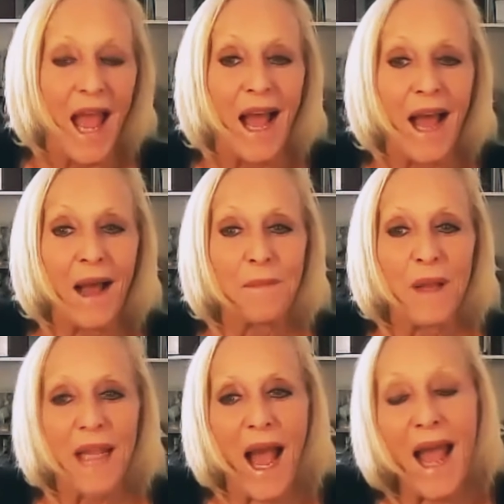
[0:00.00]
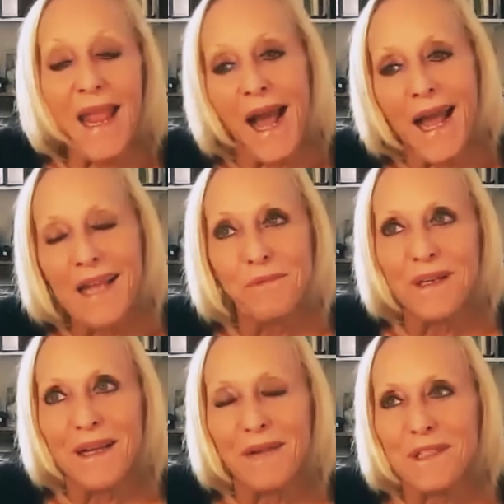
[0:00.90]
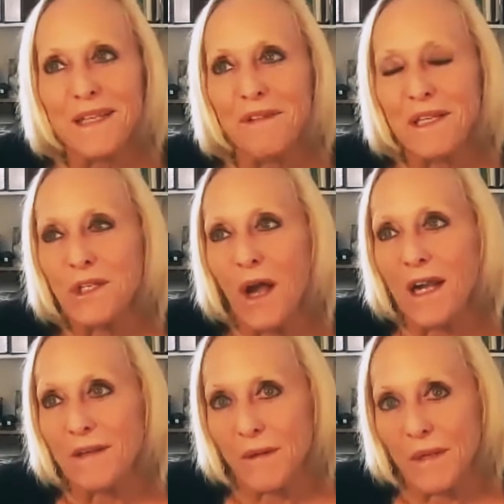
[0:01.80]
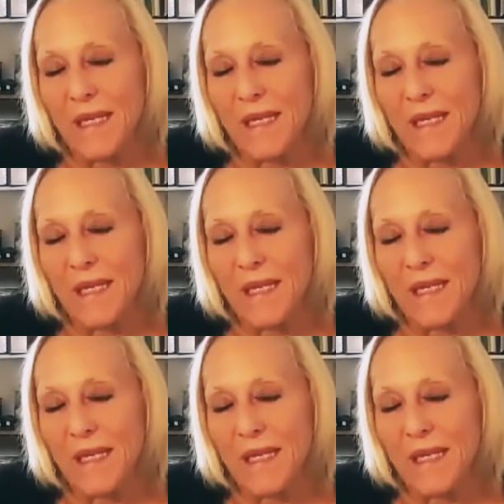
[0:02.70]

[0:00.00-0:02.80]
Mm-hmm. Um, I, I, I was giving a talk, there.